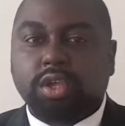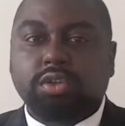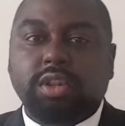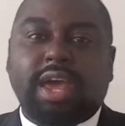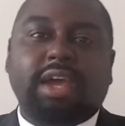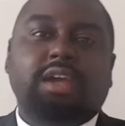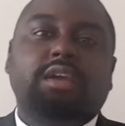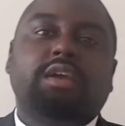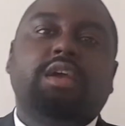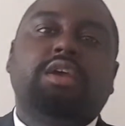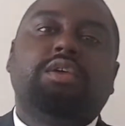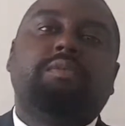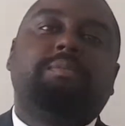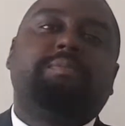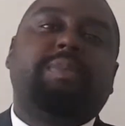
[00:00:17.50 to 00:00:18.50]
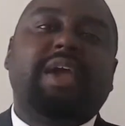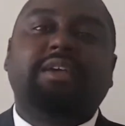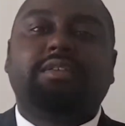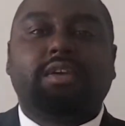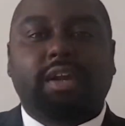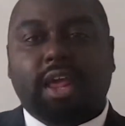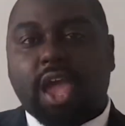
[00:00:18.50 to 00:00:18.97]
Like,
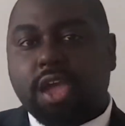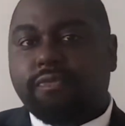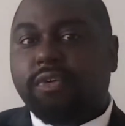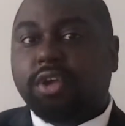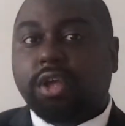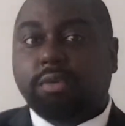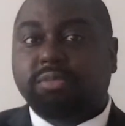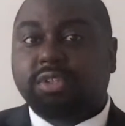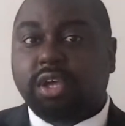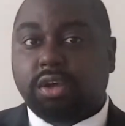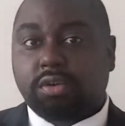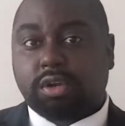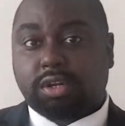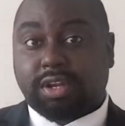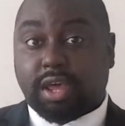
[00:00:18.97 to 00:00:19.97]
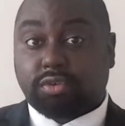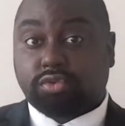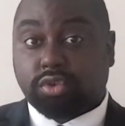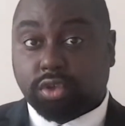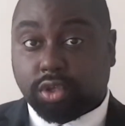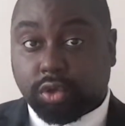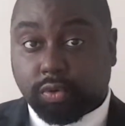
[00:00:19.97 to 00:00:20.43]
basically, everything comes down
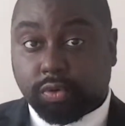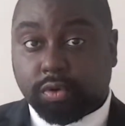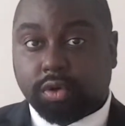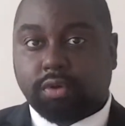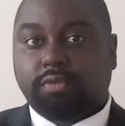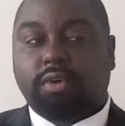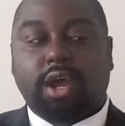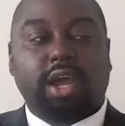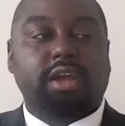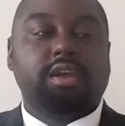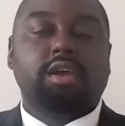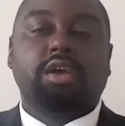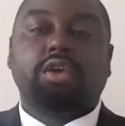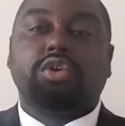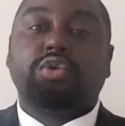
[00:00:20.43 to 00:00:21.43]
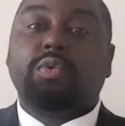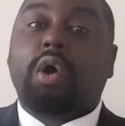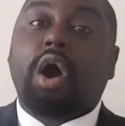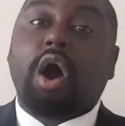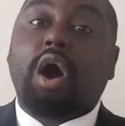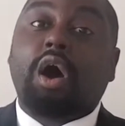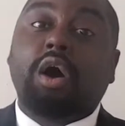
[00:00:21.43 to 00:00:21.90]
to you, right? You
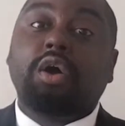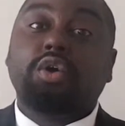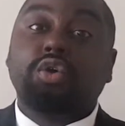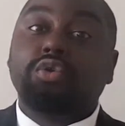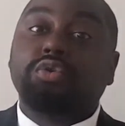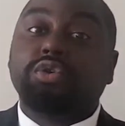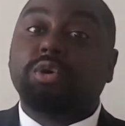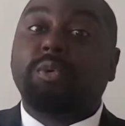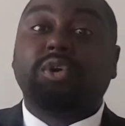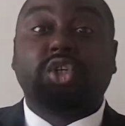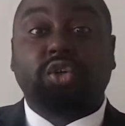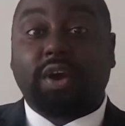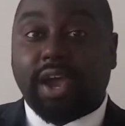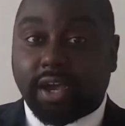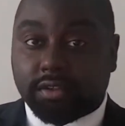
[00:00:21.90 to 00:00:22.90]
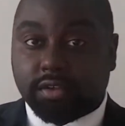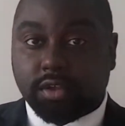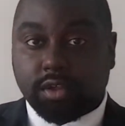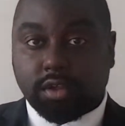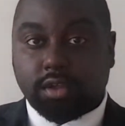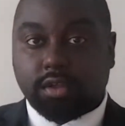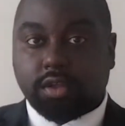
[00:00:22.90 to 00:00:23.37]
are who you attract.
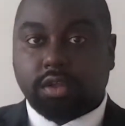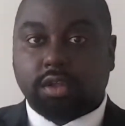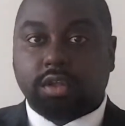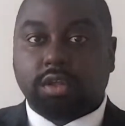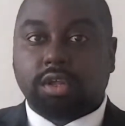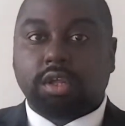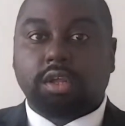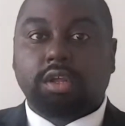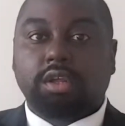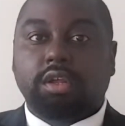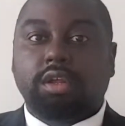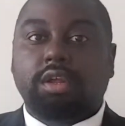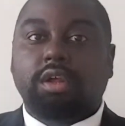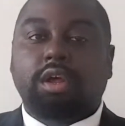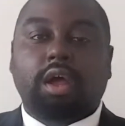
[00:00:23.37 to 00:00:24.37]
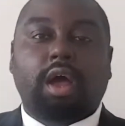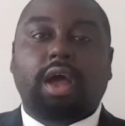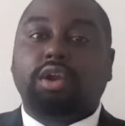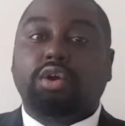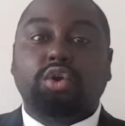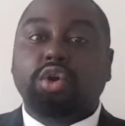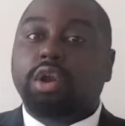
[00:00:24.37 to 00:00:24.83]
I
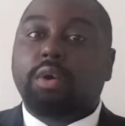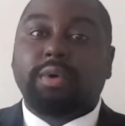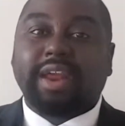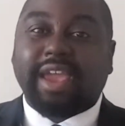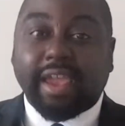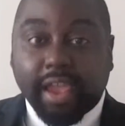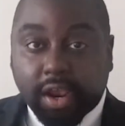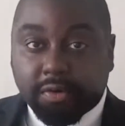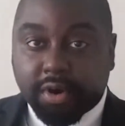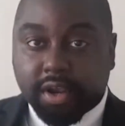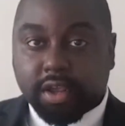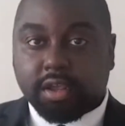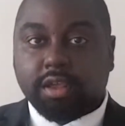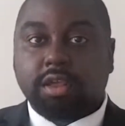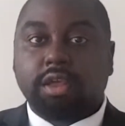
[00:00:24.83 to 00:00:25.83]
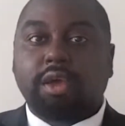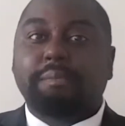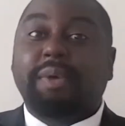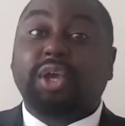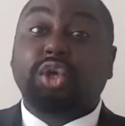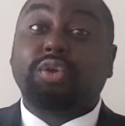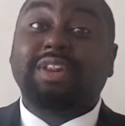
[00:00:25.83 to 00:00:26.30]
know you don't want to hear it,
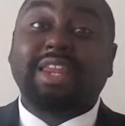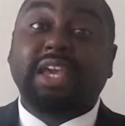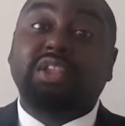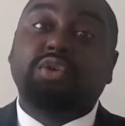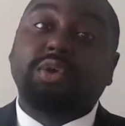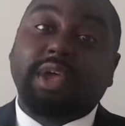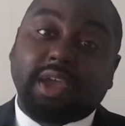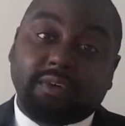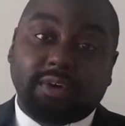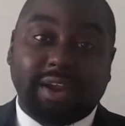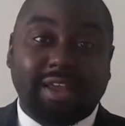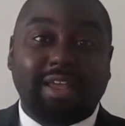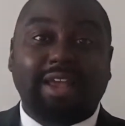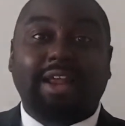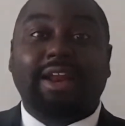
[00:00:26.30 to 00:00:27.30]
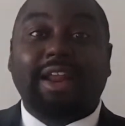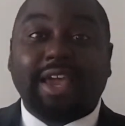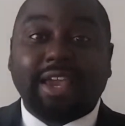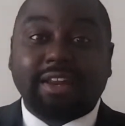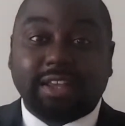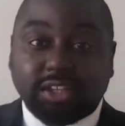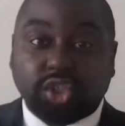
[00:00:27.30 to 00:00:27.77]
but you need to hear it.
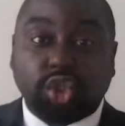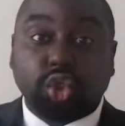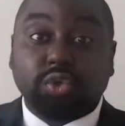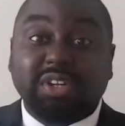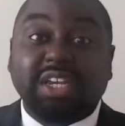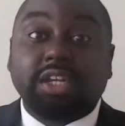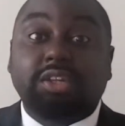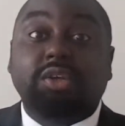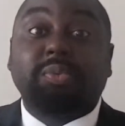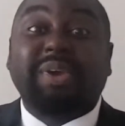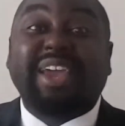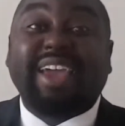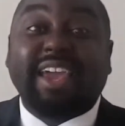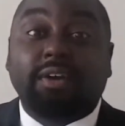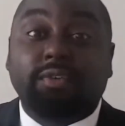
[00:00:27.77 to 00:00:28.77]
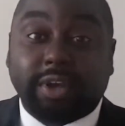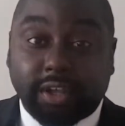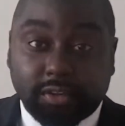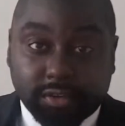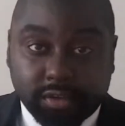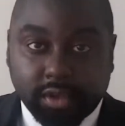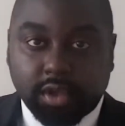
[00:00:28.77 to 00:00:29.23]
Ladies, you need to hear
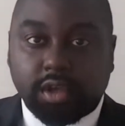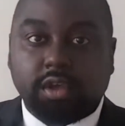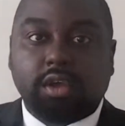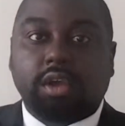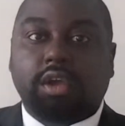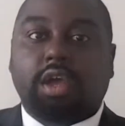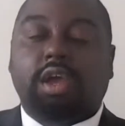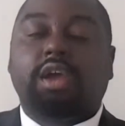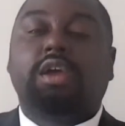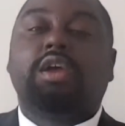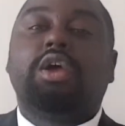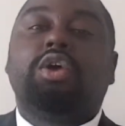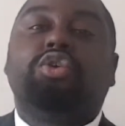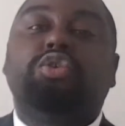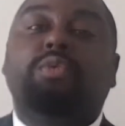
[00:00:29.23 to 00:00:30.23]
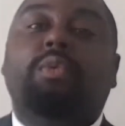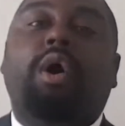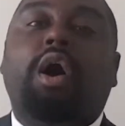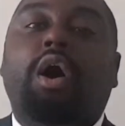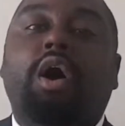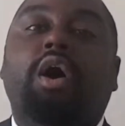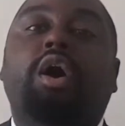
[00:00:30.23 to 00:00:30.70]
it, yeah? You
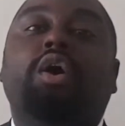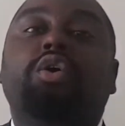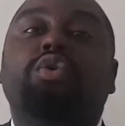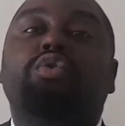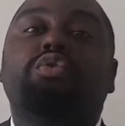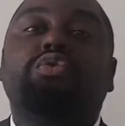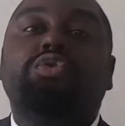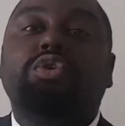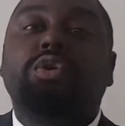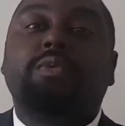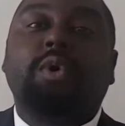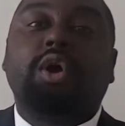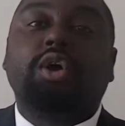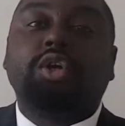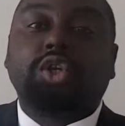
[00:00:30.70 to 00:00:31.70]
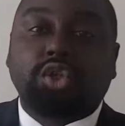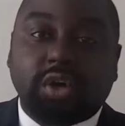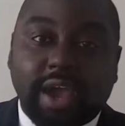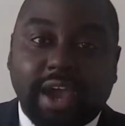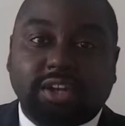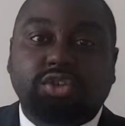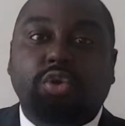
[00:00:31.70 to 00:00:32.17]
are who you
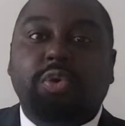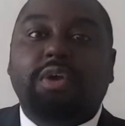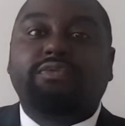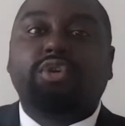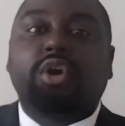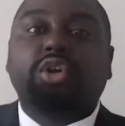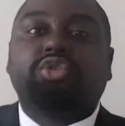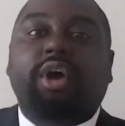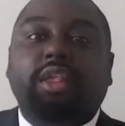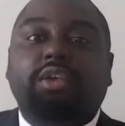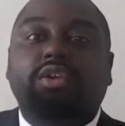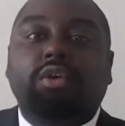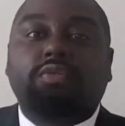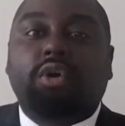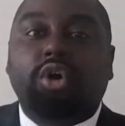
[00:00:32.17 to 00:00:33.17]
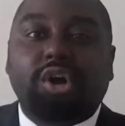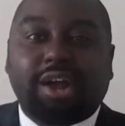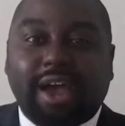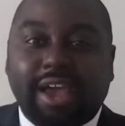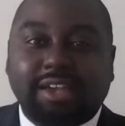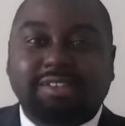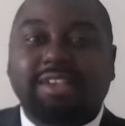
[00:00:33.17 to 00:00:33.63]
attract. So if you're attracting the wrong
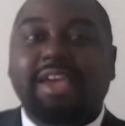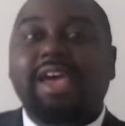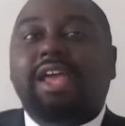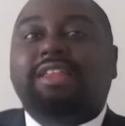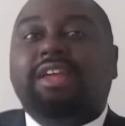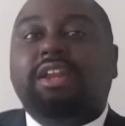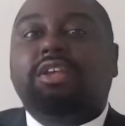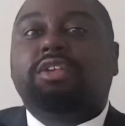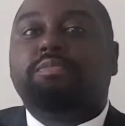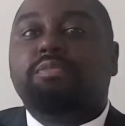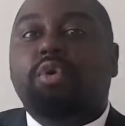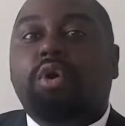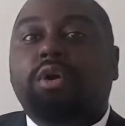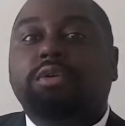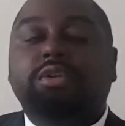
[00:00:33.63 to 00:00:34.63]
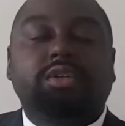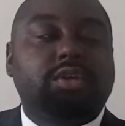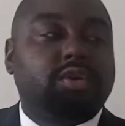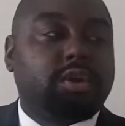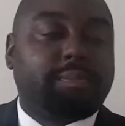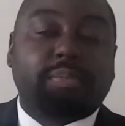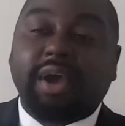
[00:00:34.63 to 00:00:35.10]
guys, then it's more
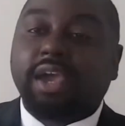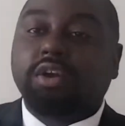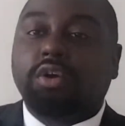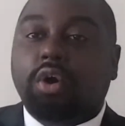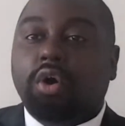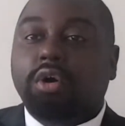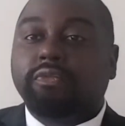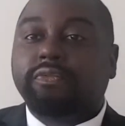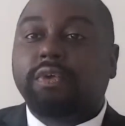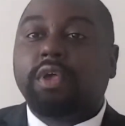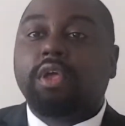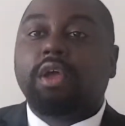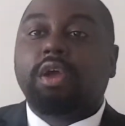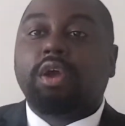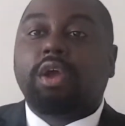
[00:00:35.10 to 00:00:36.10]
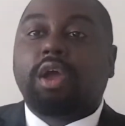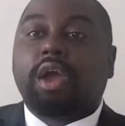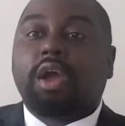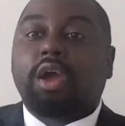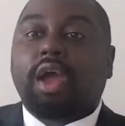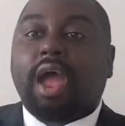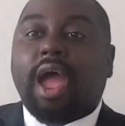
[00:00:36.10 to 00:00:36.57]
to the point of
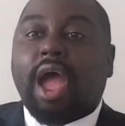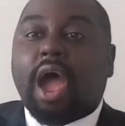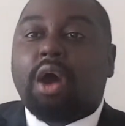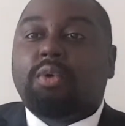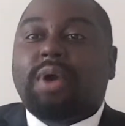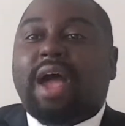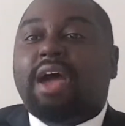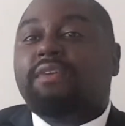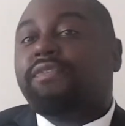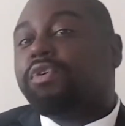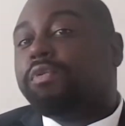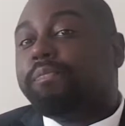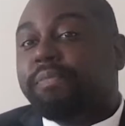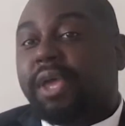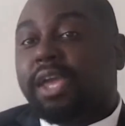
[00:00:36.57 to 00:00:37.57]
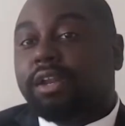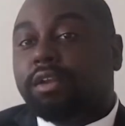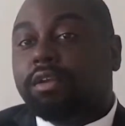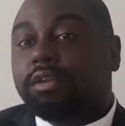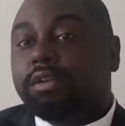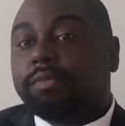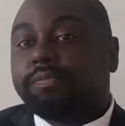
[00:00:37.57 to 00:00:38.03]
how have you
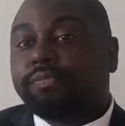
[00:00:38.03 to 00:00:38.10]
been